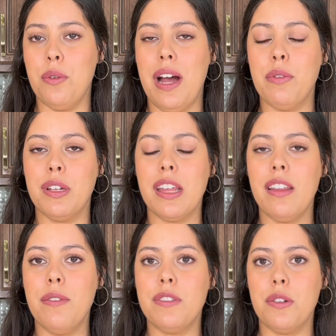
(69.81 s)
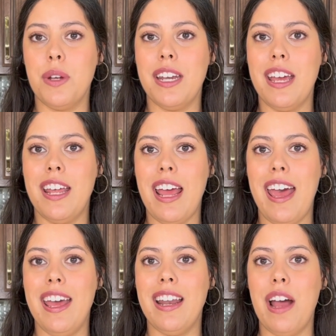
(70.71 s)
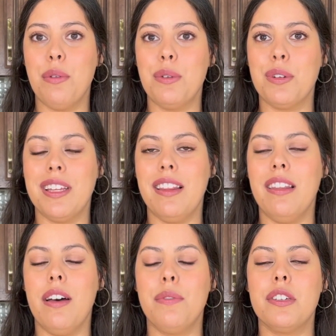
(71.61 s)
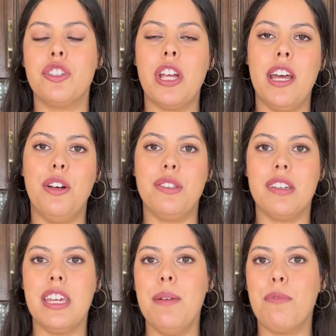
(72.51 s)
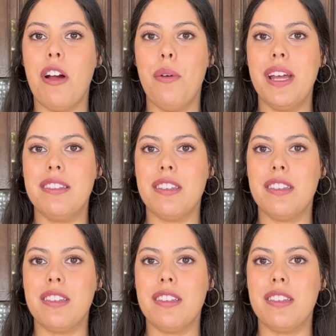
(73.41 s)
I really love doing it, and I would really love this channel to keep growing.